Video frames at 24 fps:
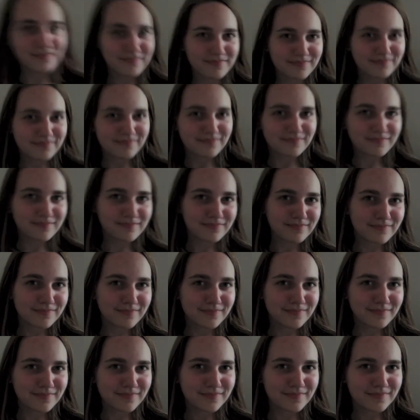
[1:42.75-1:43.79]

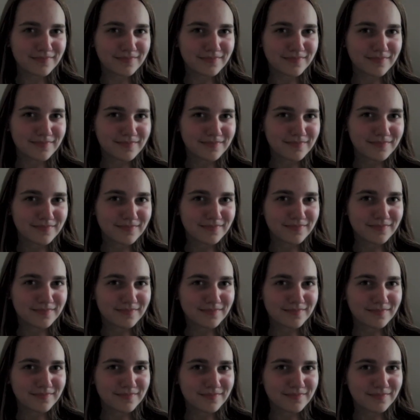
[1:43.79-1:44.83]

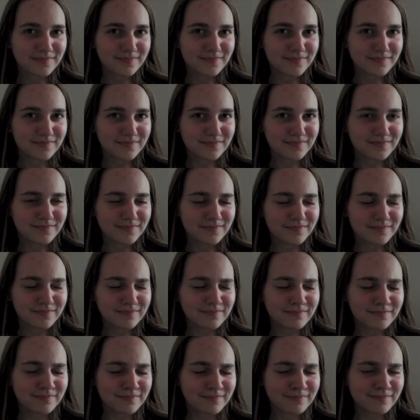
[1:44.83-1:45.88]

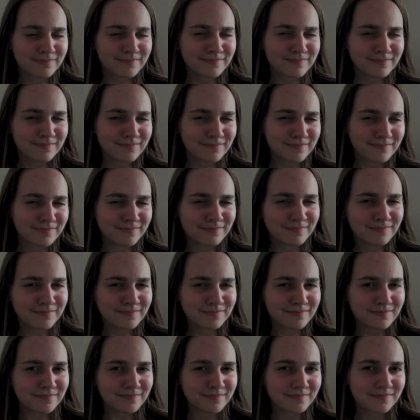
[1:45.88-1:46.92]
(silence)